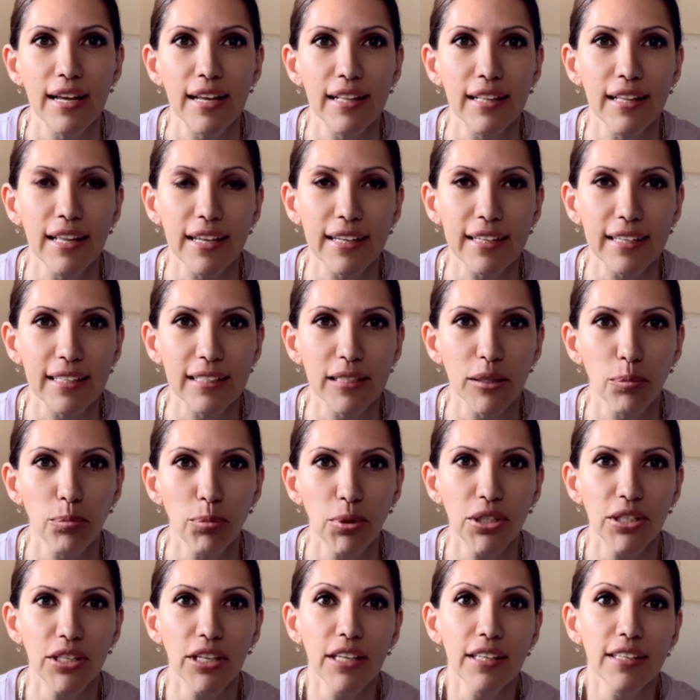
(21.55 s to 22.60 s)
like in the
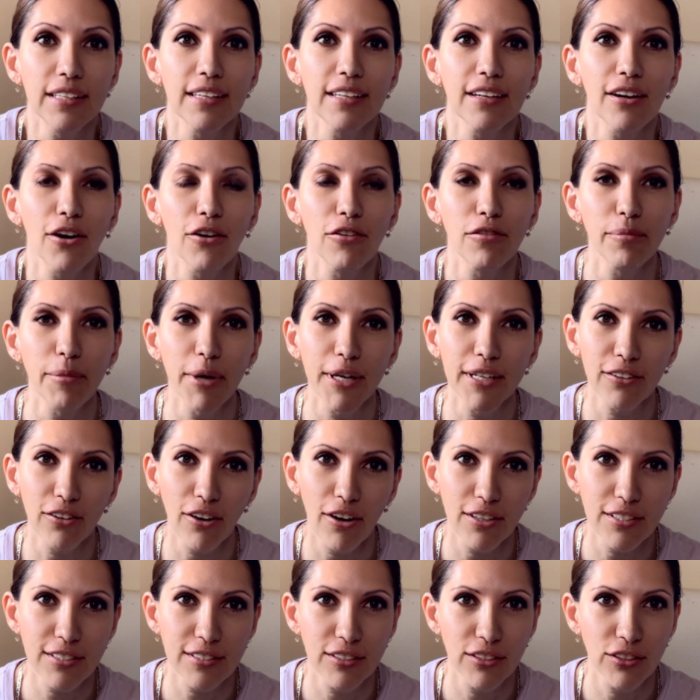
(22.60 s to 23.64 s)
beginning of my
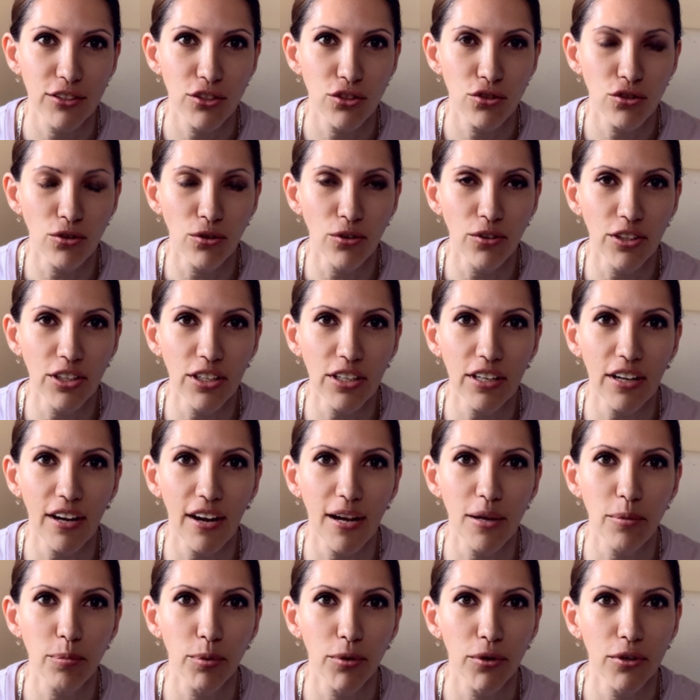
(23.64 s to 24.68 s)
cross stitch journey,
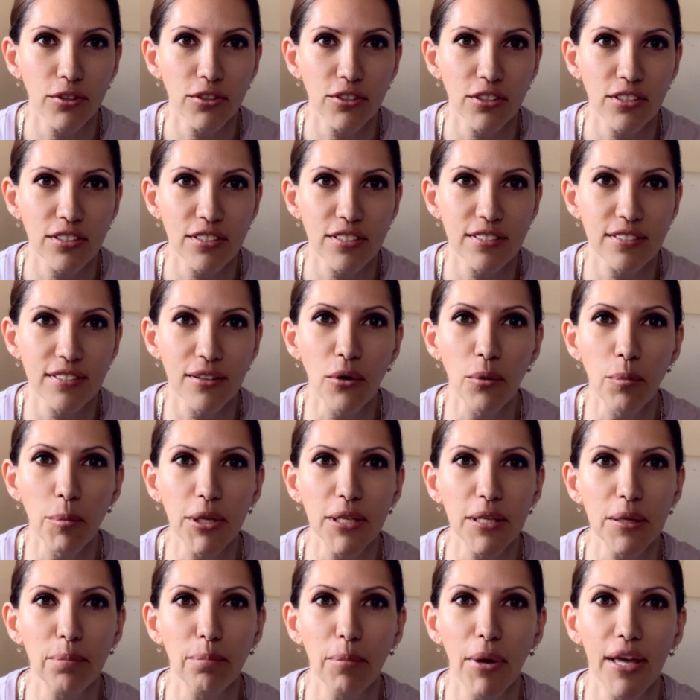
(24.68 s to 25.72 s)
I purchased so
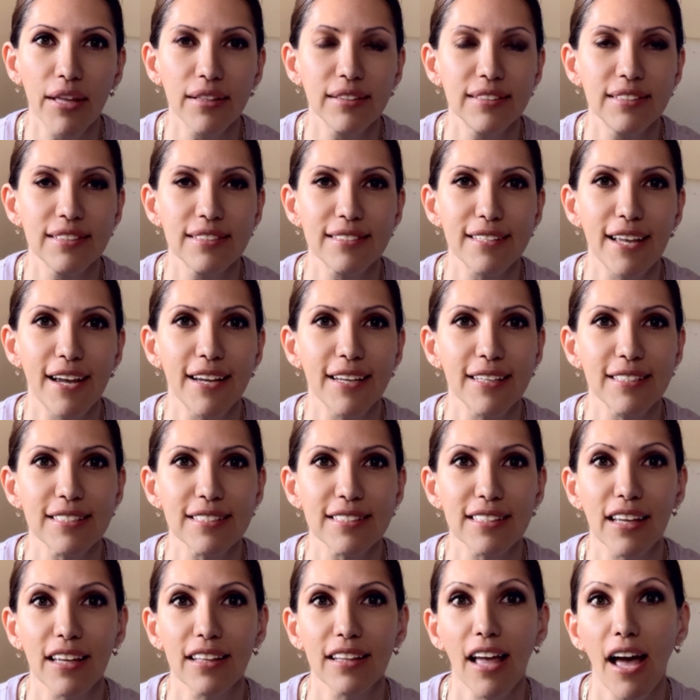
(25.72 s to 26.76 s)
many bad designs
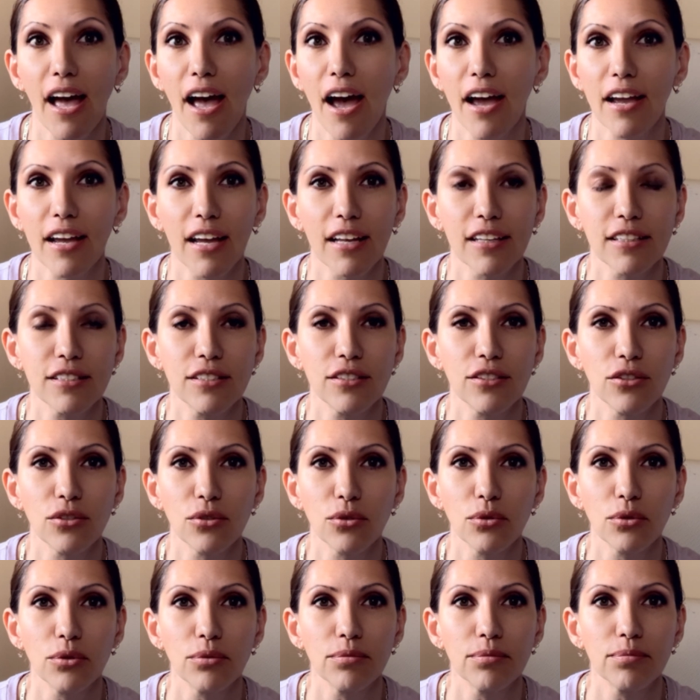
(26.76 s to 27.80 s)
that I had
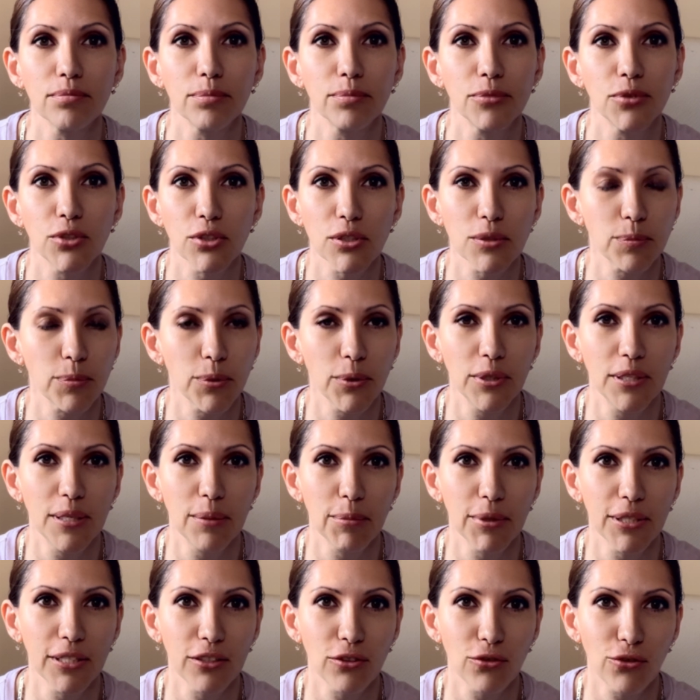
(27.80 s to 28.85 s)
to just put
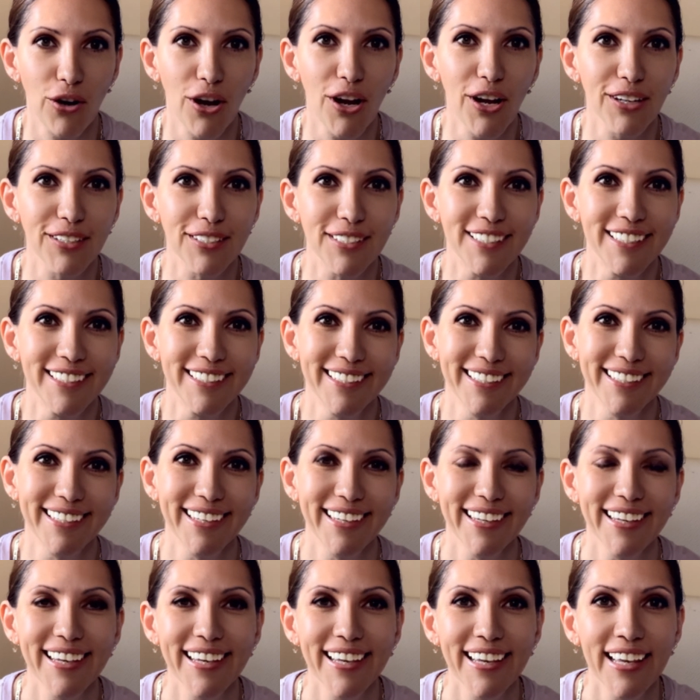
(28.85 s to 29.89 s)
them in a trash.
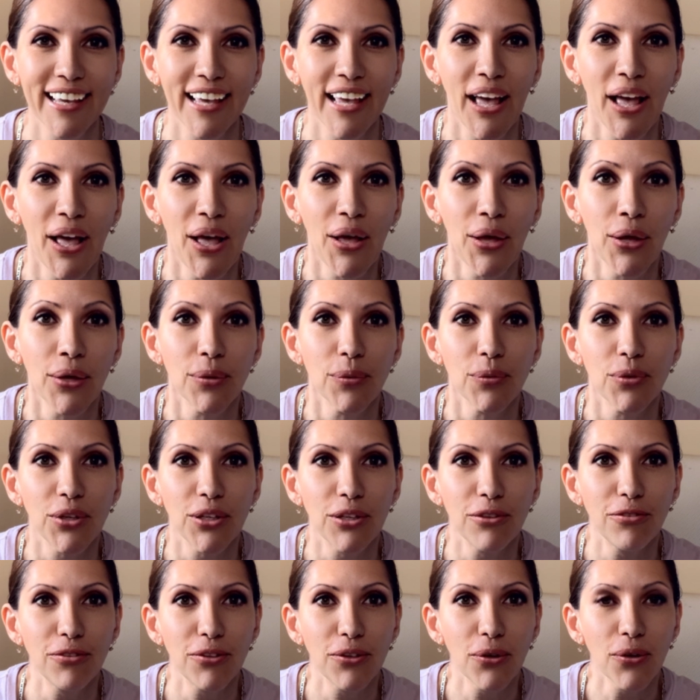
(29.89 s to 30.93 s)

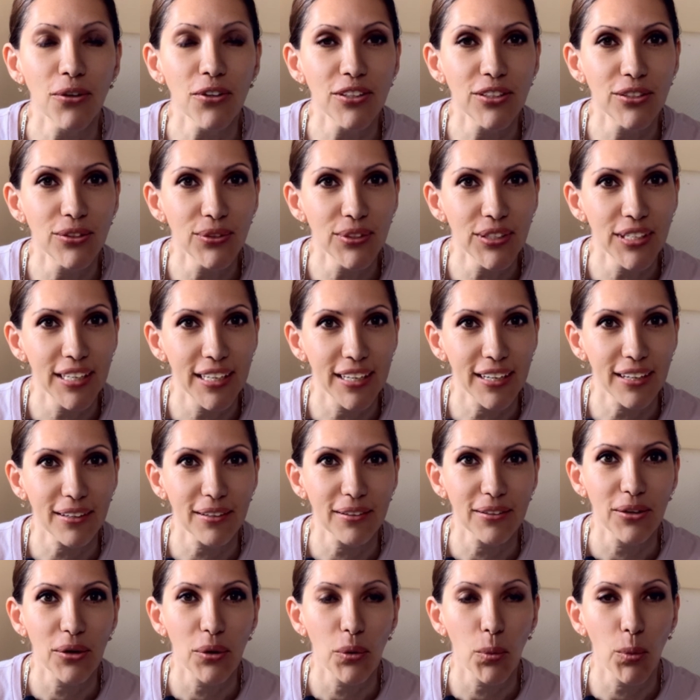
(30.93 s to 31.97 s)
If you're new
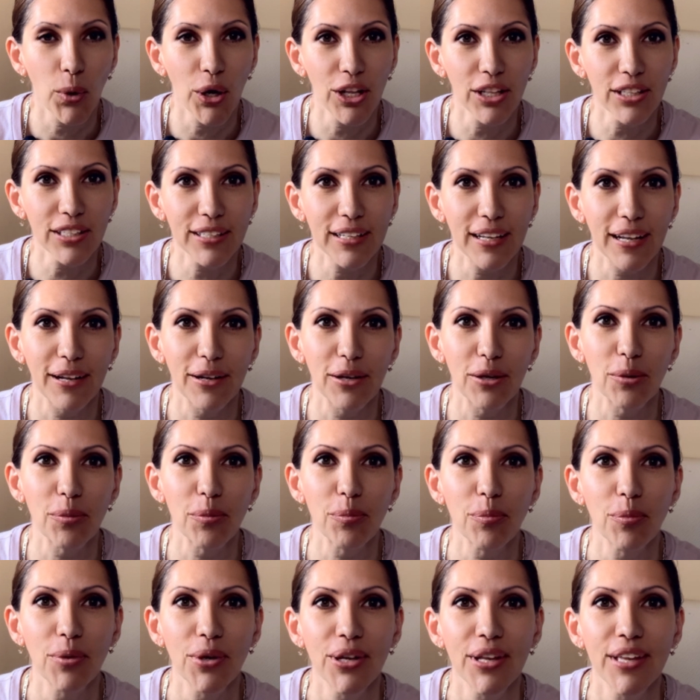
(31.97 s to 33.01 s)
here,
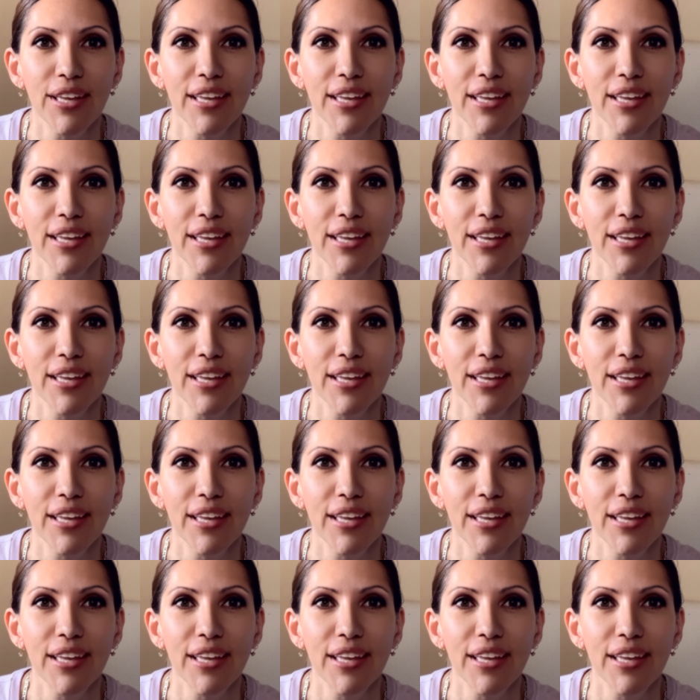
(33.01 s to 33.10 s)
welcome.